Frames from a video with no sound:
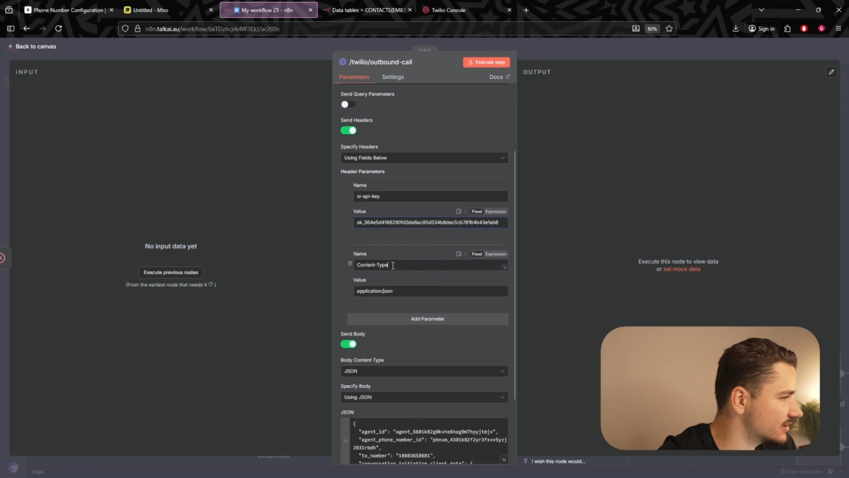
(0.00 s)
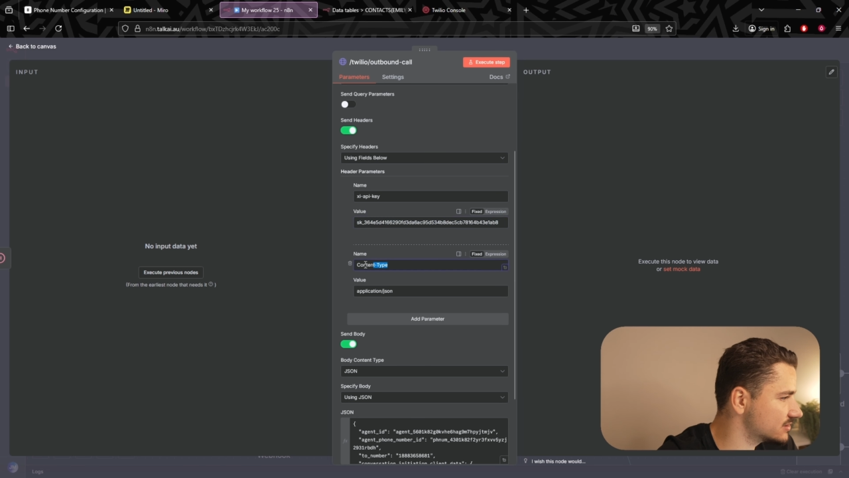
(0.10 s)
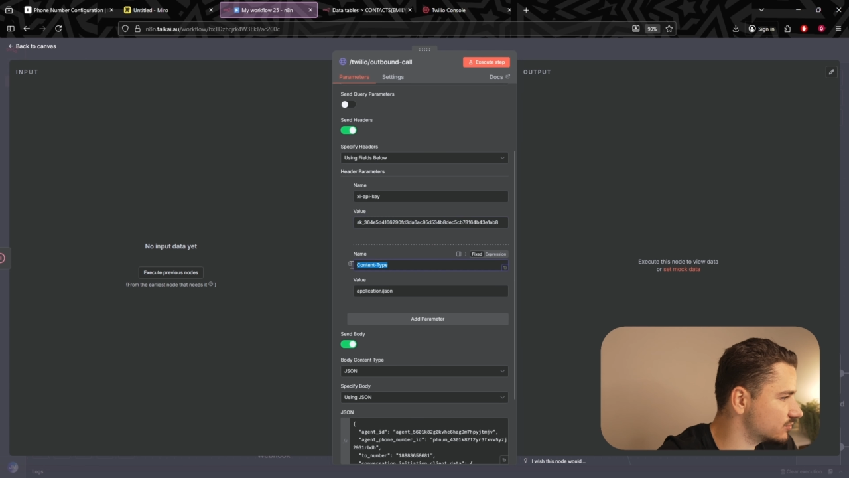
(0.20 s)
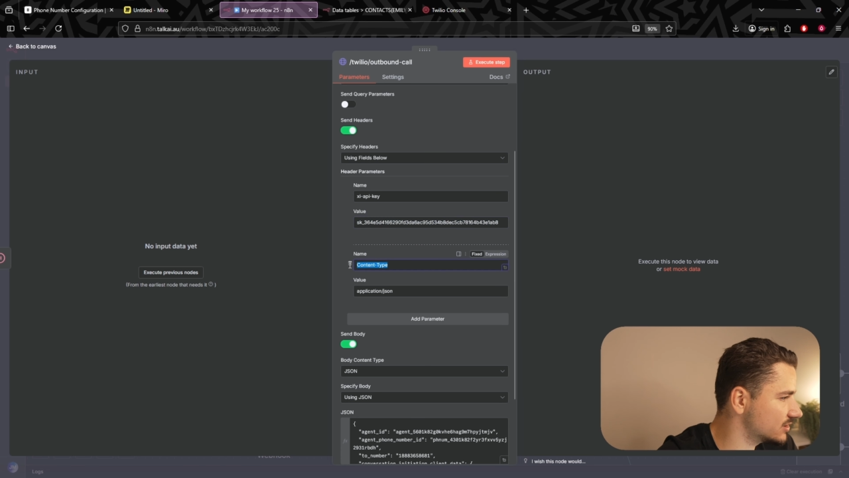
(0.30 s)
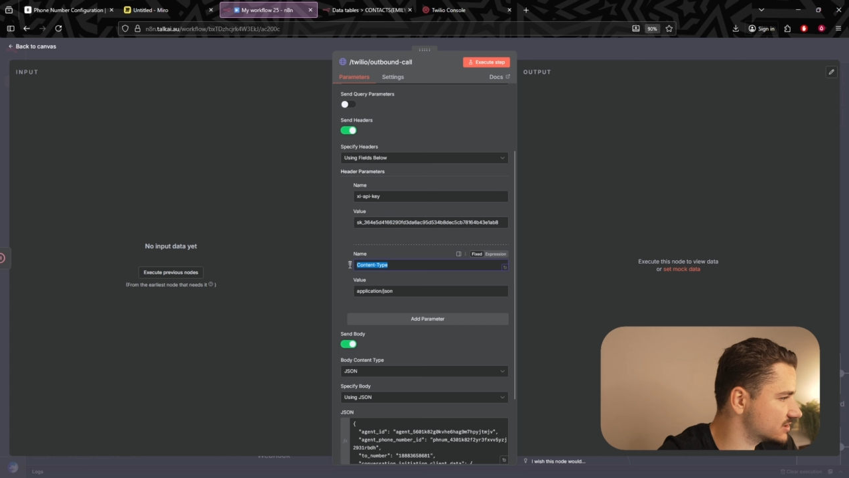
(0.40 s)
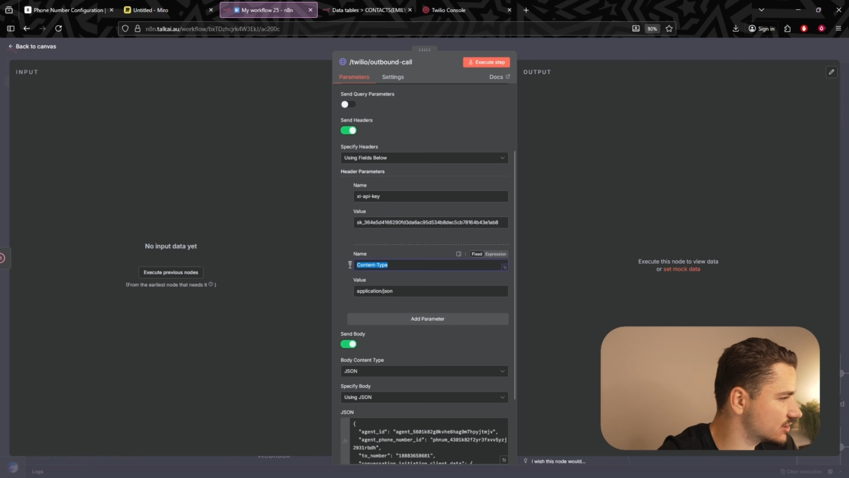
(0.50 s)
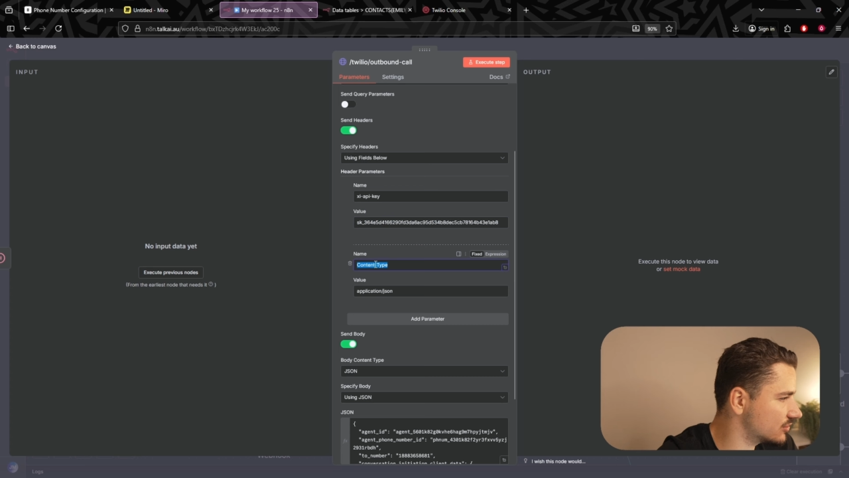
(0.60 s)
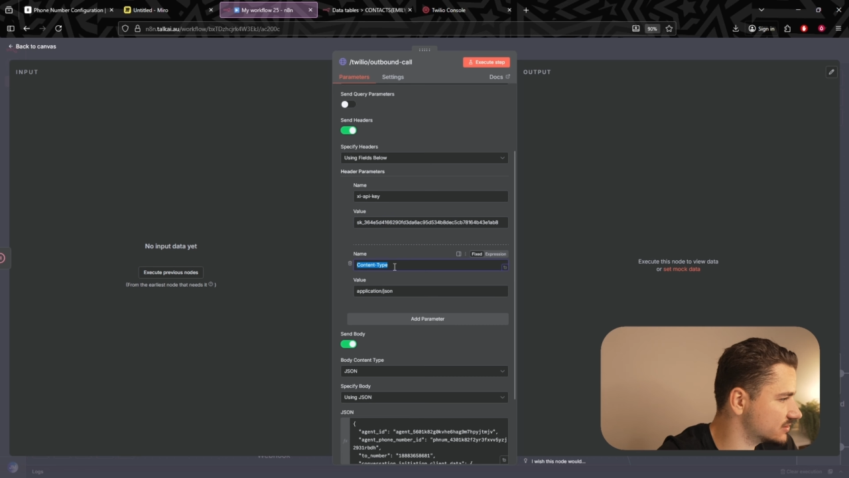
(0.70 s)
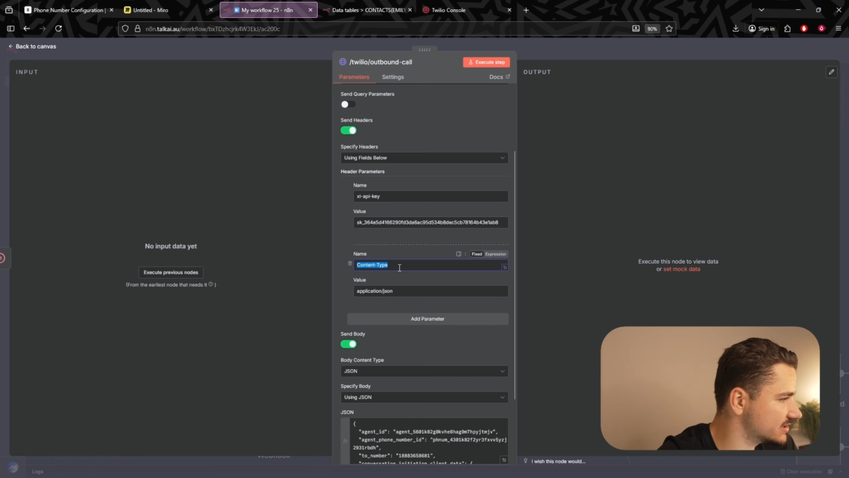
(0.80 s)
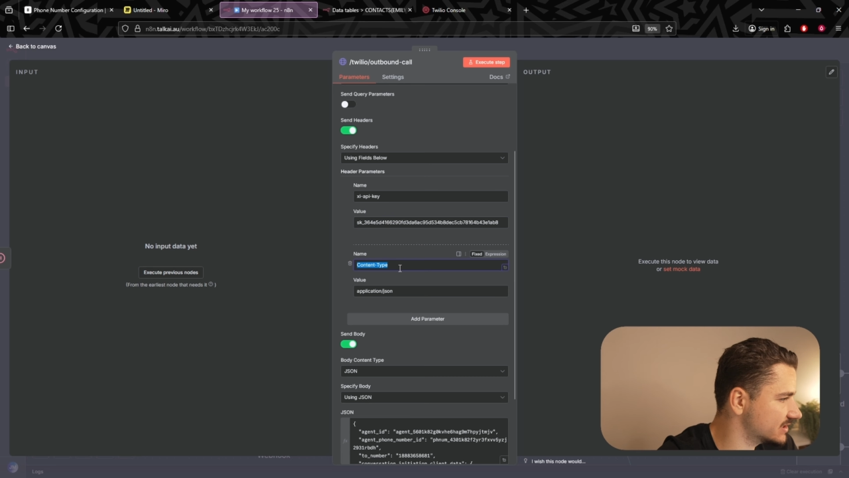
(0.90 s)
as well as
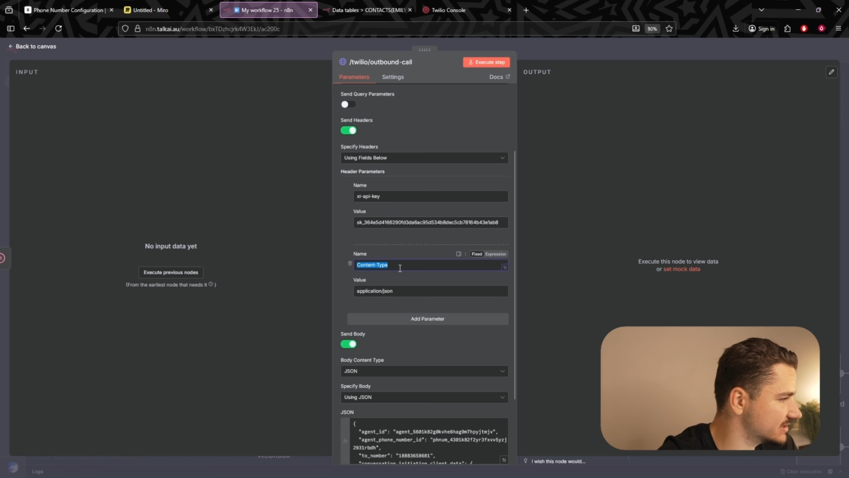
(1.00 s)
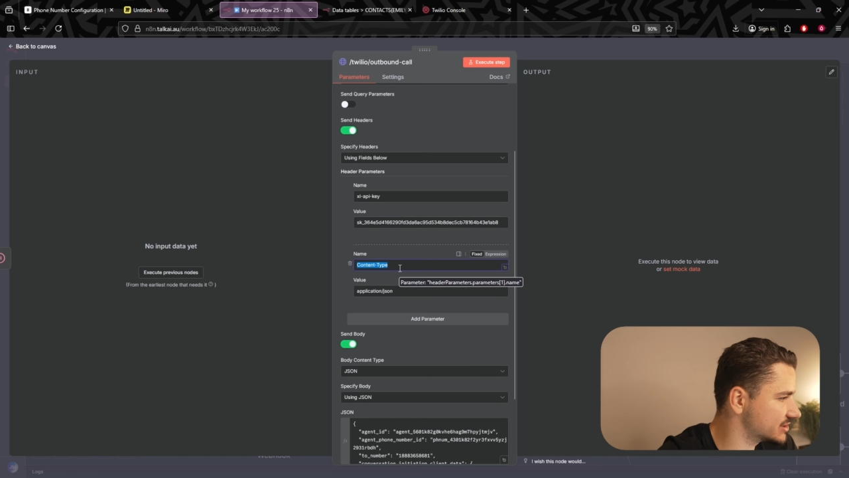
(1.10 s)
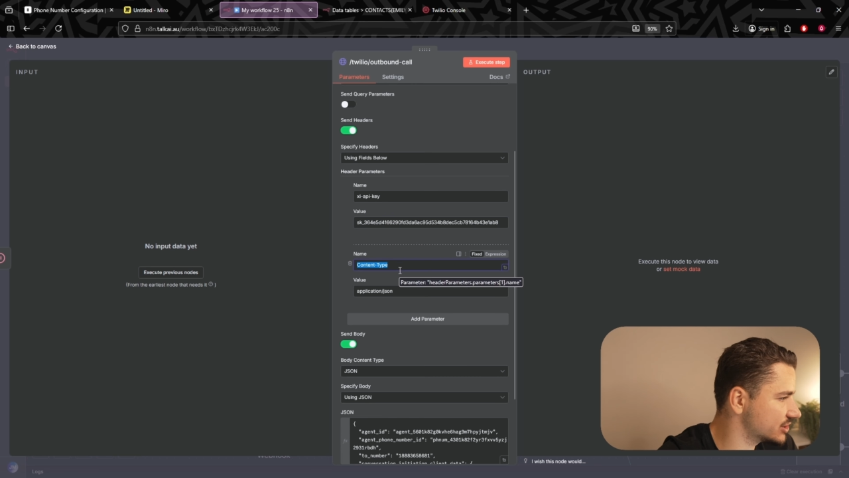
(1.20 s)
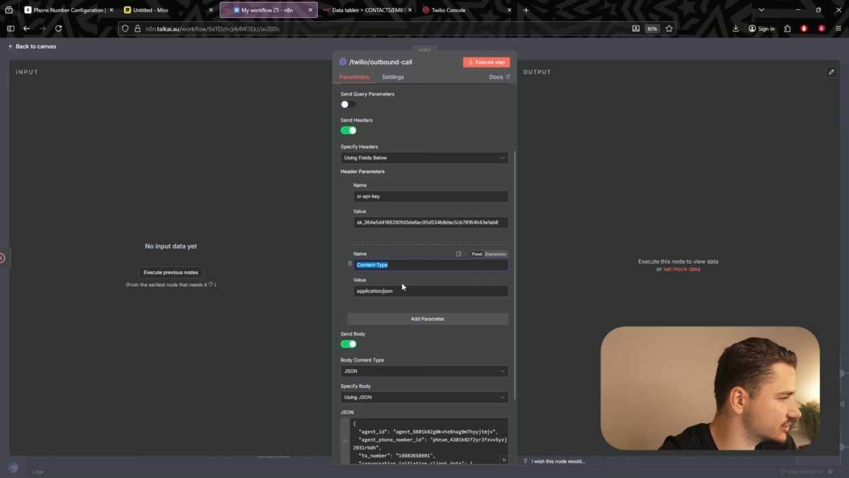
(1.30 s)
content